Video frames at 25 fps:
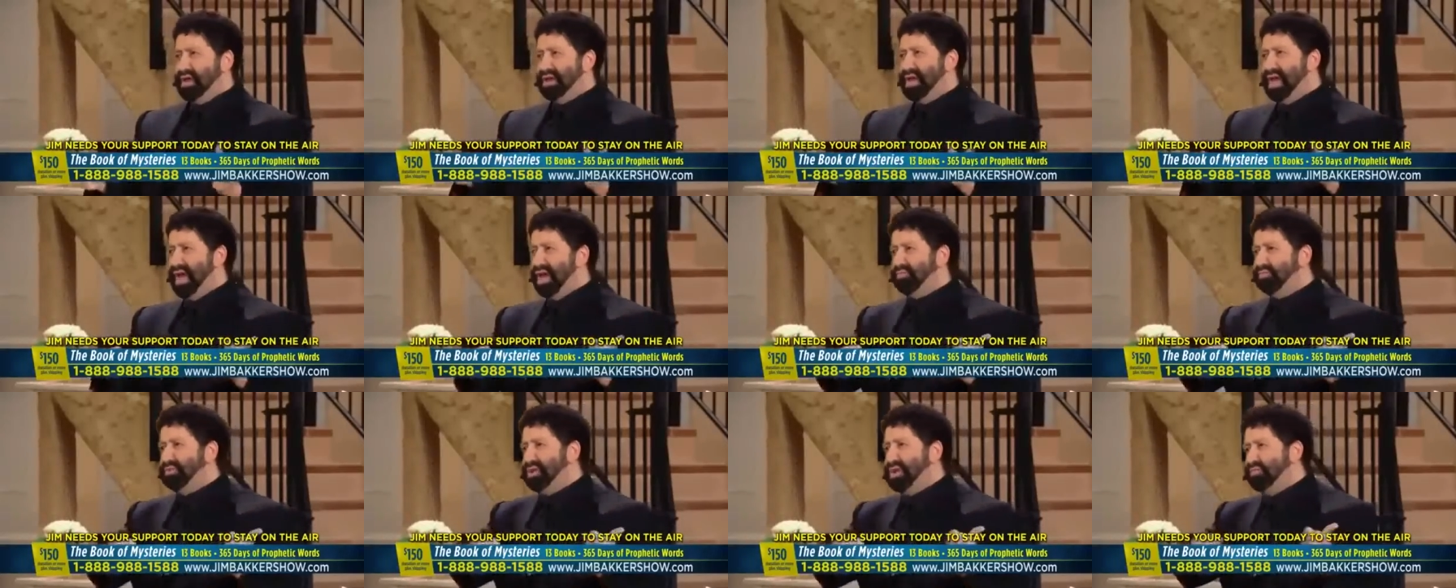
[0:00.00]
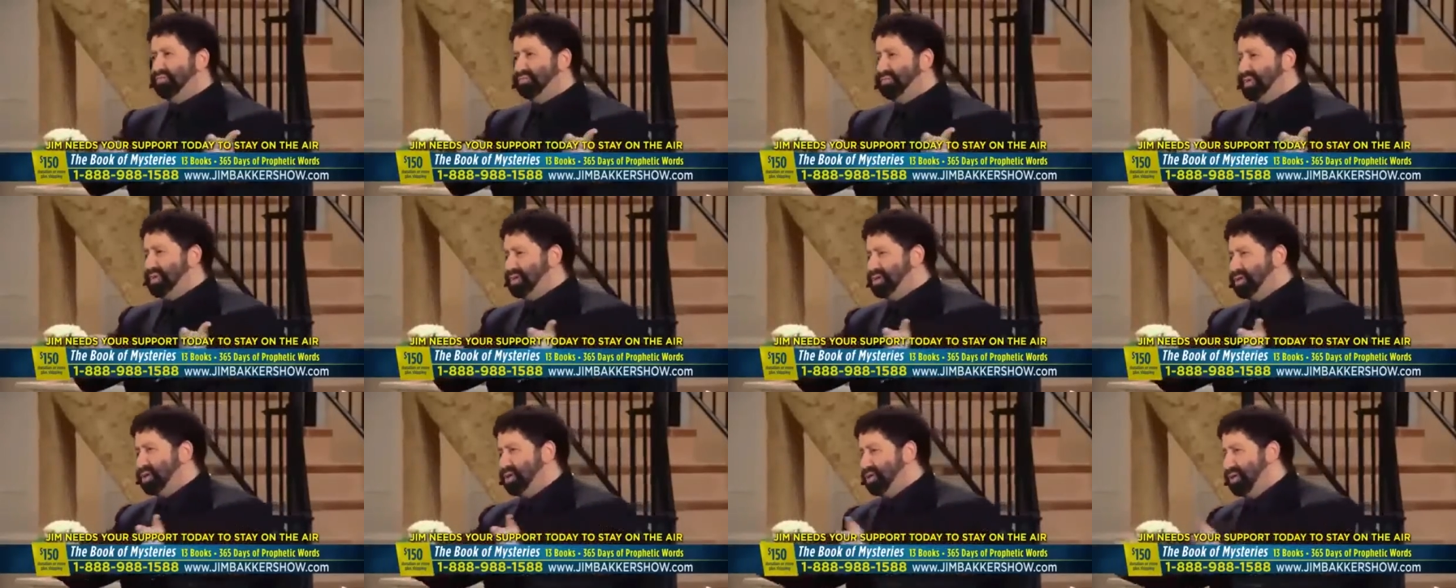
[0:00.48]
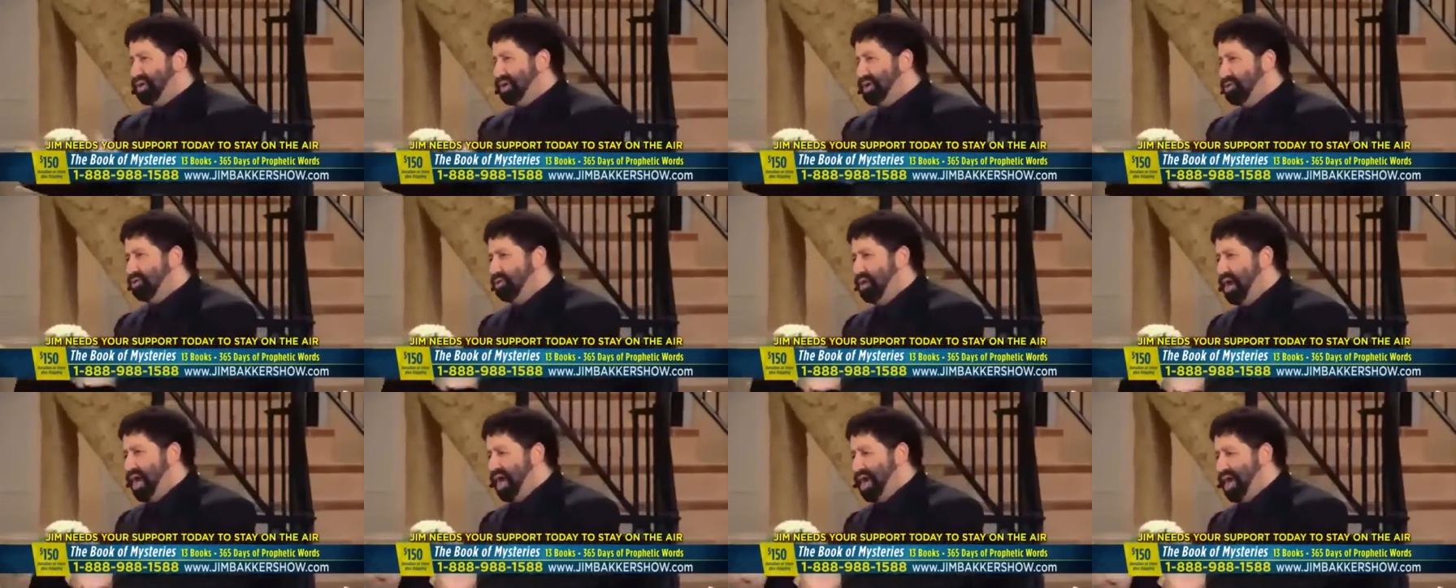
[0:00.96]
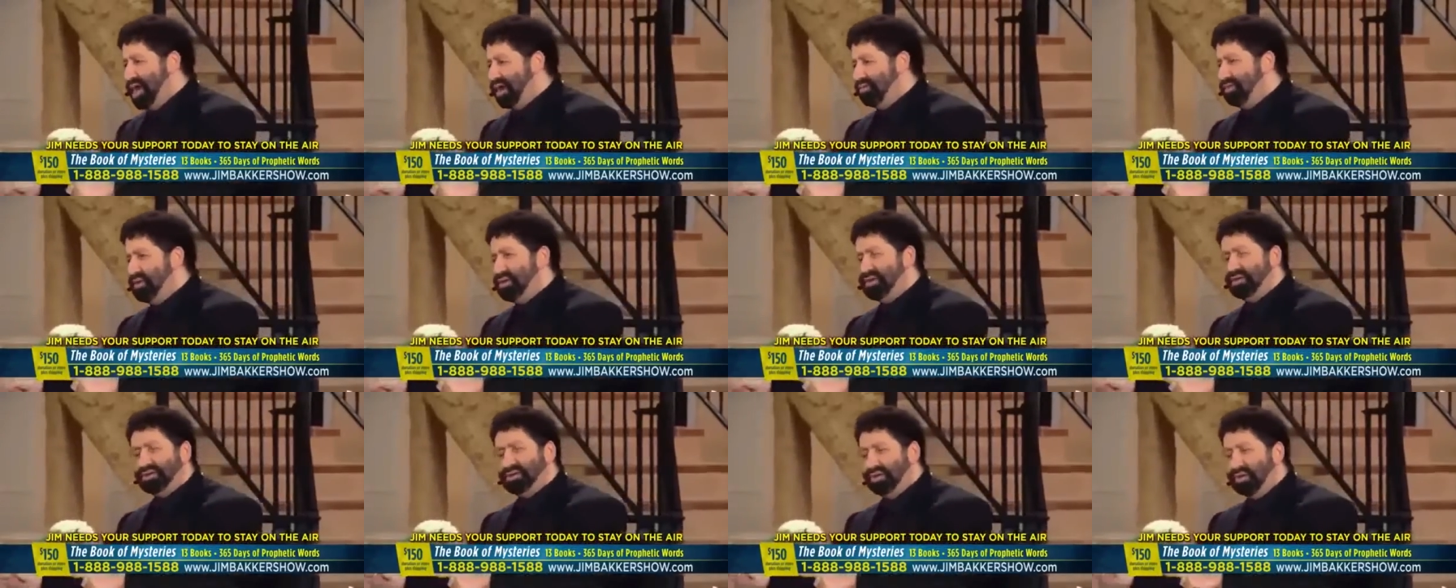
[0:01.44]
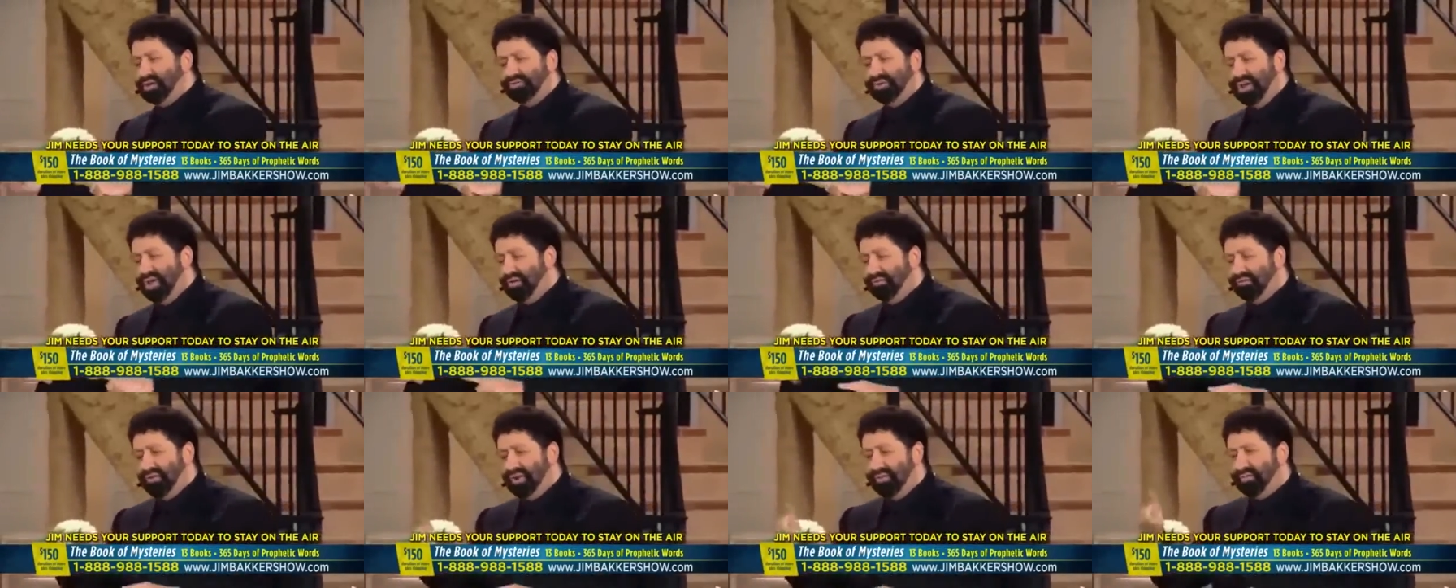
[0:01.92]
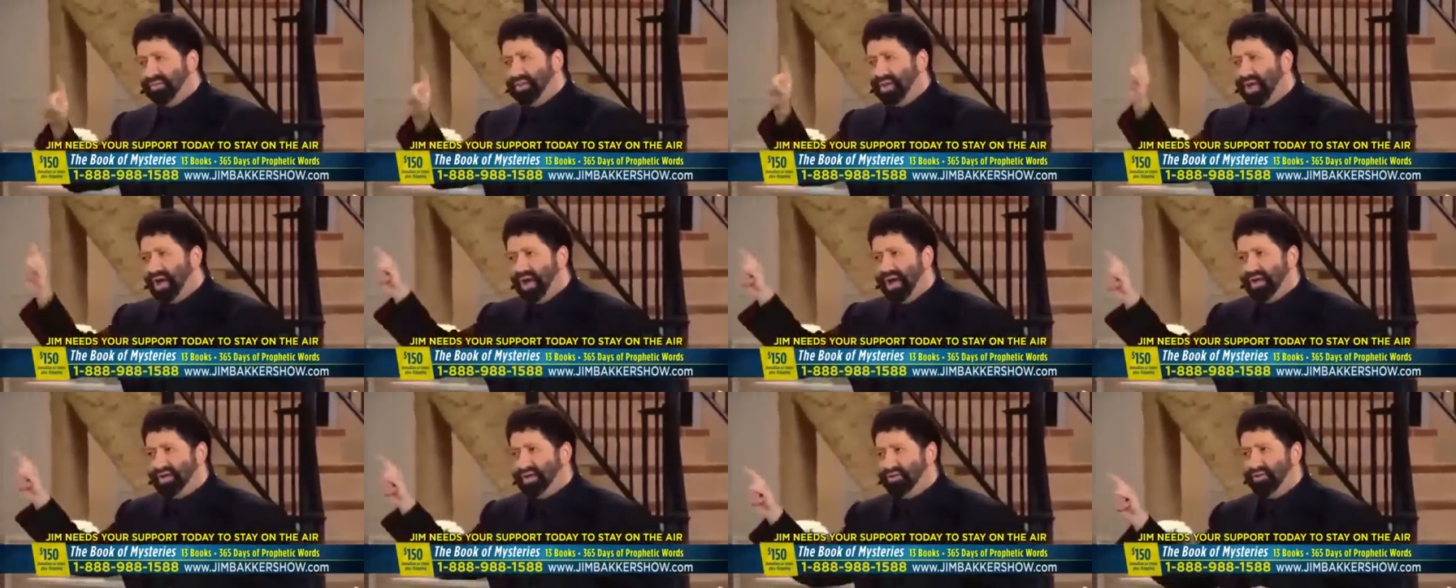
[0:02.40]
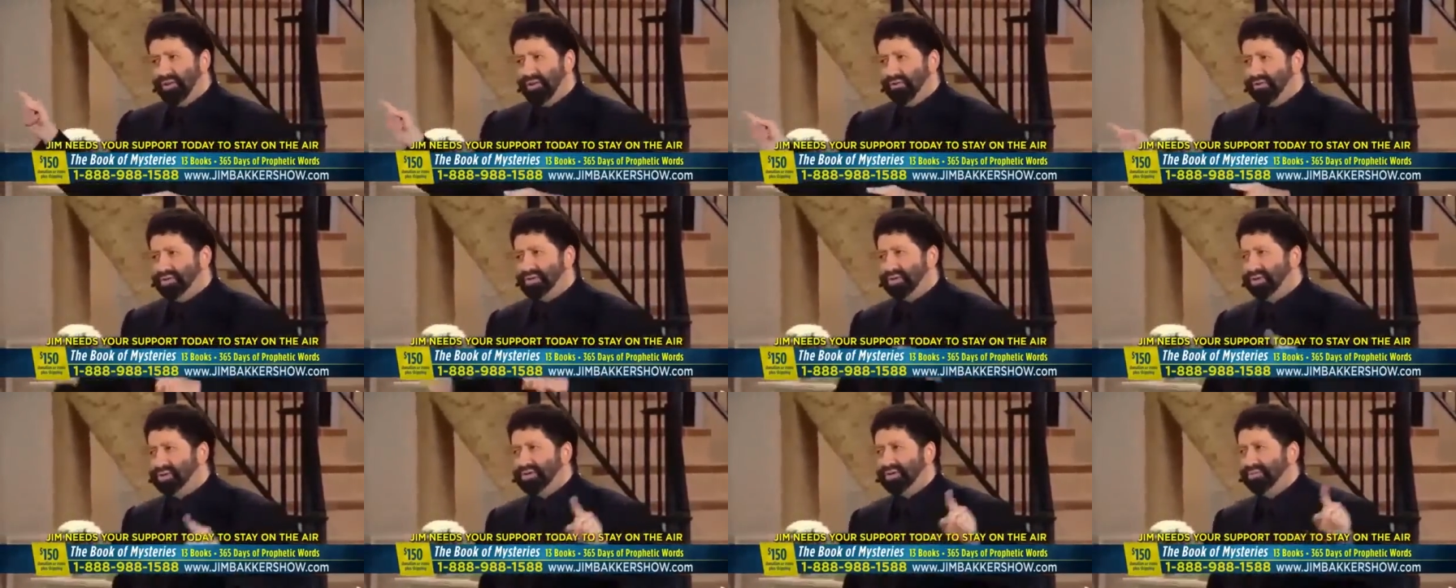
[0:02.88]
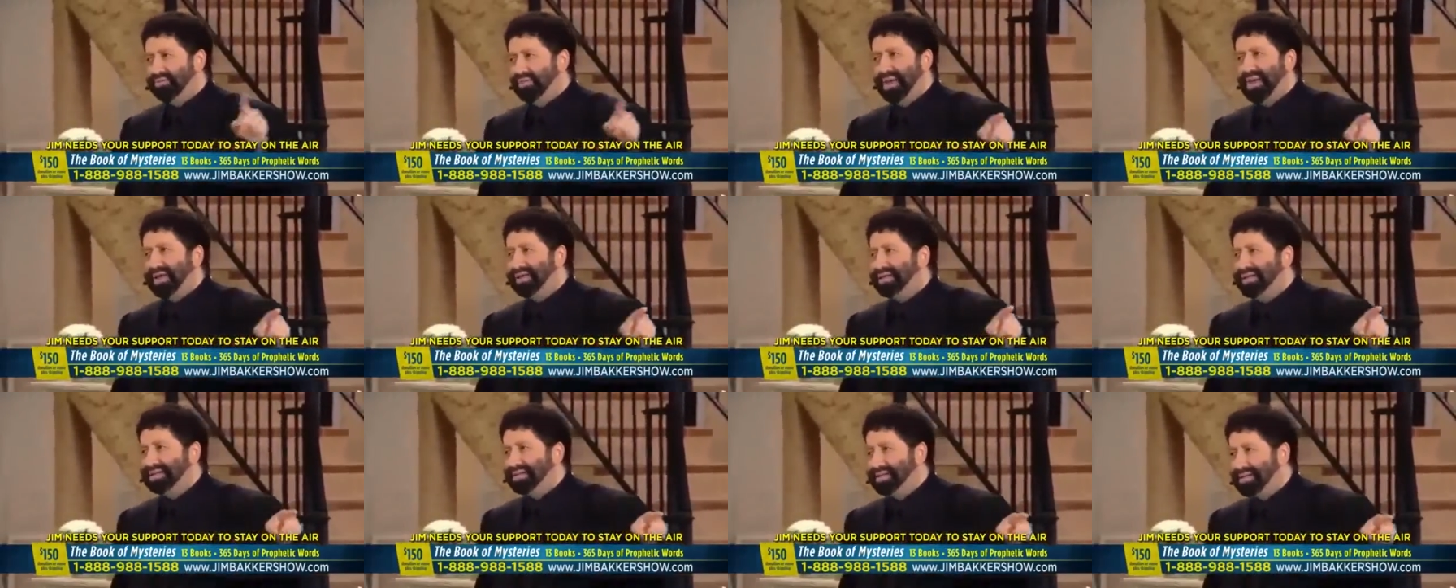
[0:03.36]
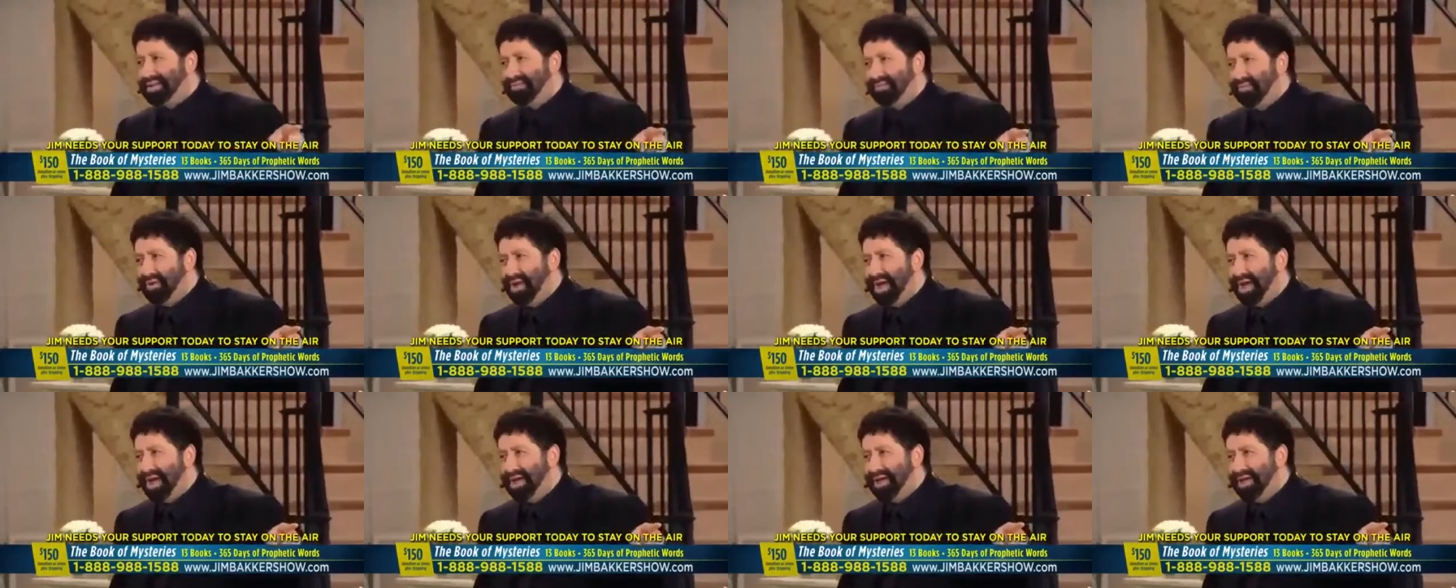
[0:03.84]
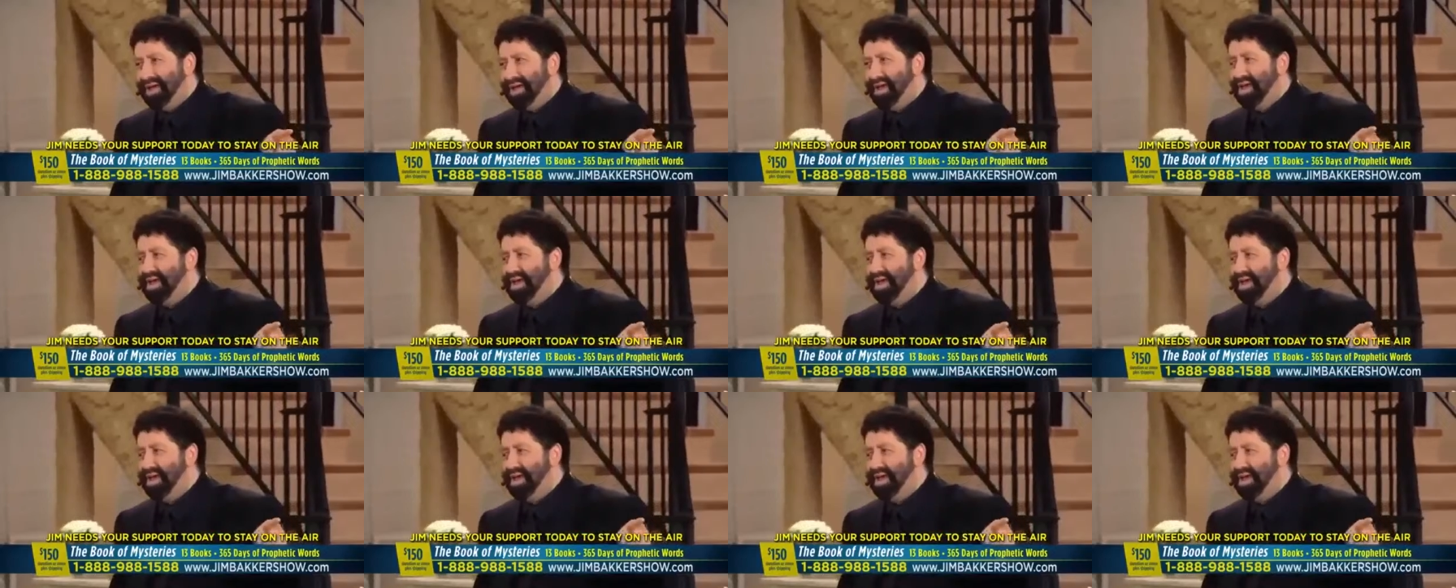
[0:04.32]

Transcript: Now we've been turning away. When you turn away from God, you always turn to Baal in some way.